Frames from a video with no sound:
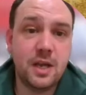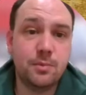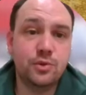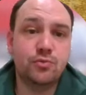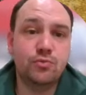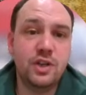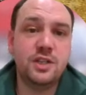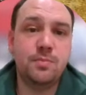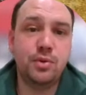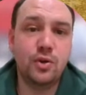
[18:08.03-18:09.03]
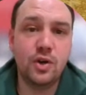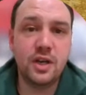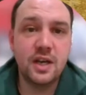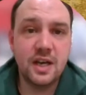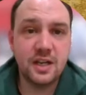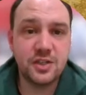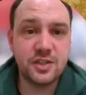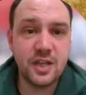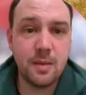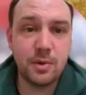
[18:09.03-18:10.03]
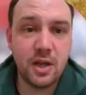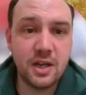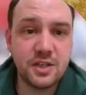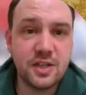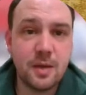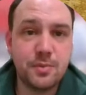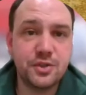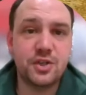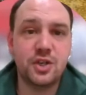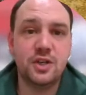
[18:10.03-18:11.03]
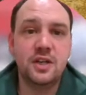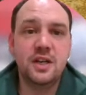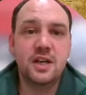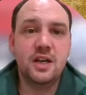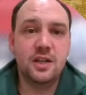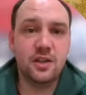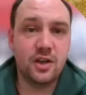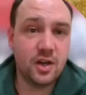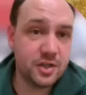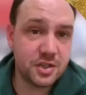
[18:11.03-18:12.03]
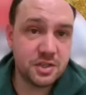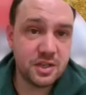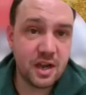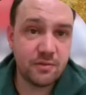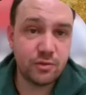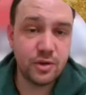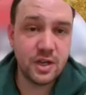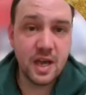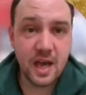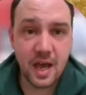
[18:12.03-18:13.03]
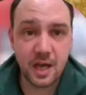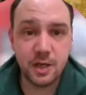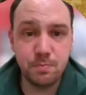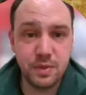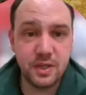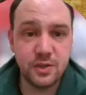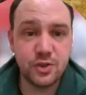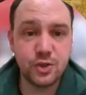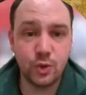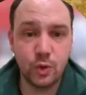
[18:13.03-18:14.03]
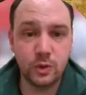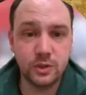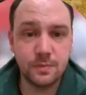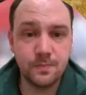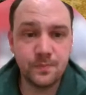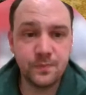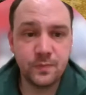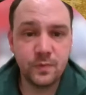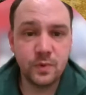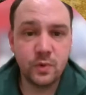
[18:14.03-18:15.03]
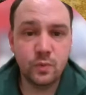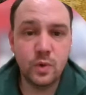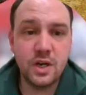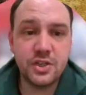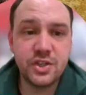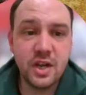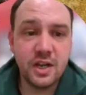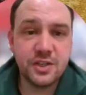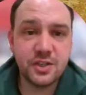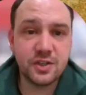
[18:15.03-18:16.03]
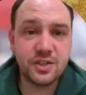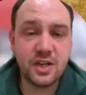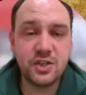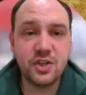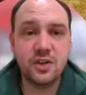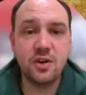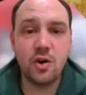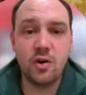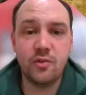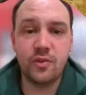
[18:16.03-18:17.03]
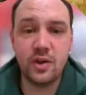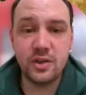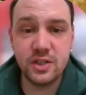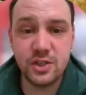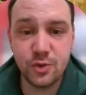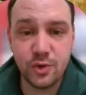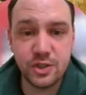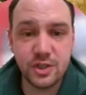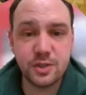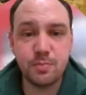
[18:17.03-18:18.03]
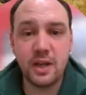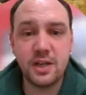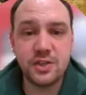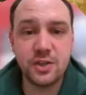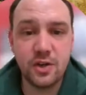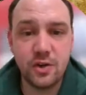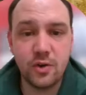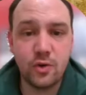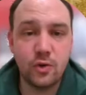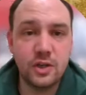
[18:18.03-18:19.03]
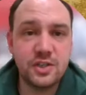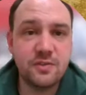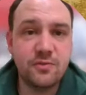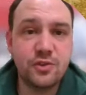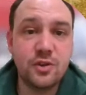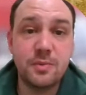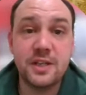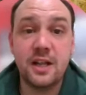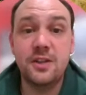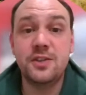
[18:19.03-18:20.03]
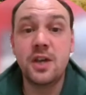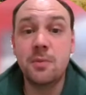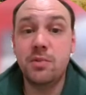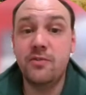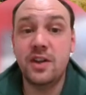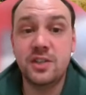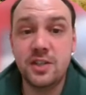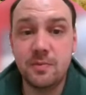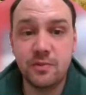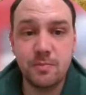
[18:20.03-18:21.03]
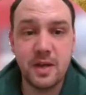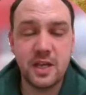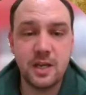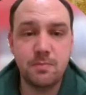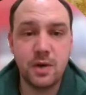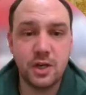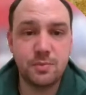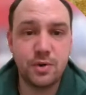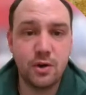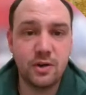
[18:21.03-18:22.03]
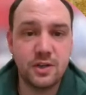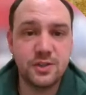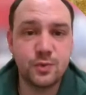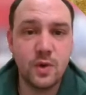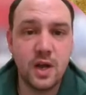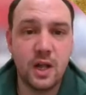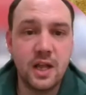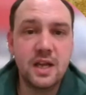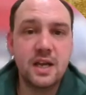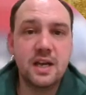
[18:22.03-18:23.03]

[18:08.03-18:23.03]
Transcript: been able to redeploy and stabilise their position that Husk's cavalry had been stalled. Worse, a succession of disorders placed on Hawley's infantry battalions prevented them from making much progress as well.